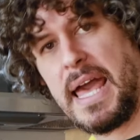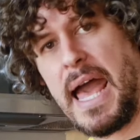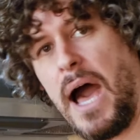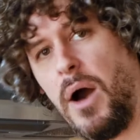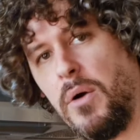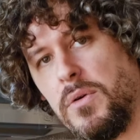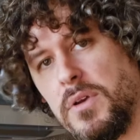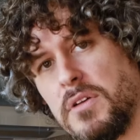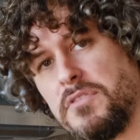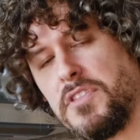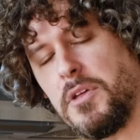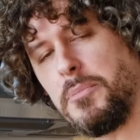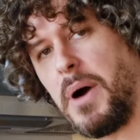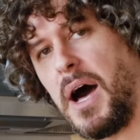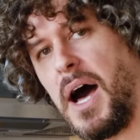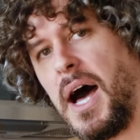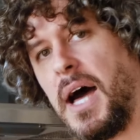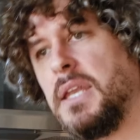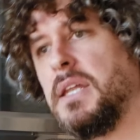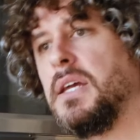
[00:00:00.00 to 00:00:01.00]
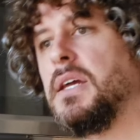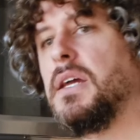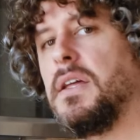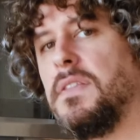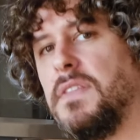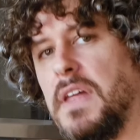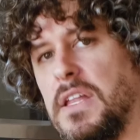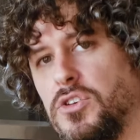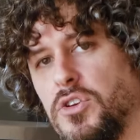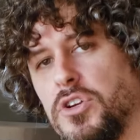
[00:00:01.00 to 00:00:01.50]
out of the pot,
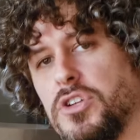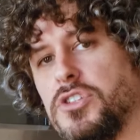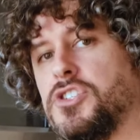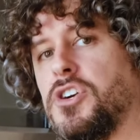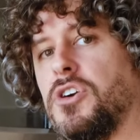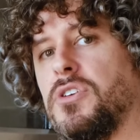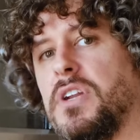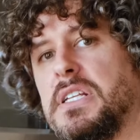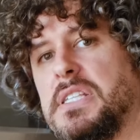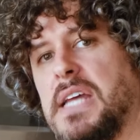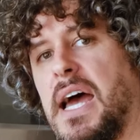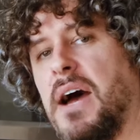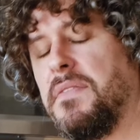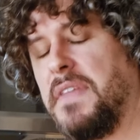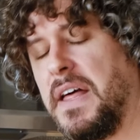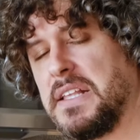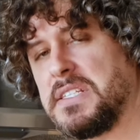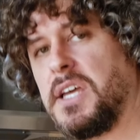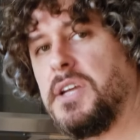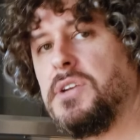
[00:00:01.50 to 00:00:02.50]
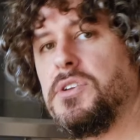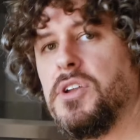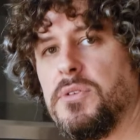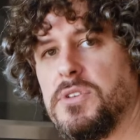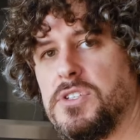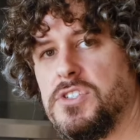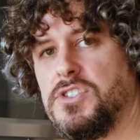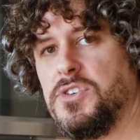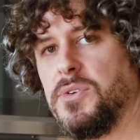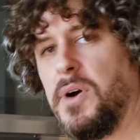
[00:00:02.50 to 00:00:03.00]
then you can turn it down. That's how you know
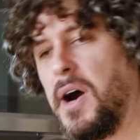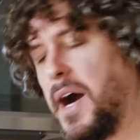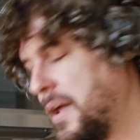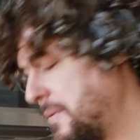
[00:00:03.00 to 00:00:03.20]
it's too hot.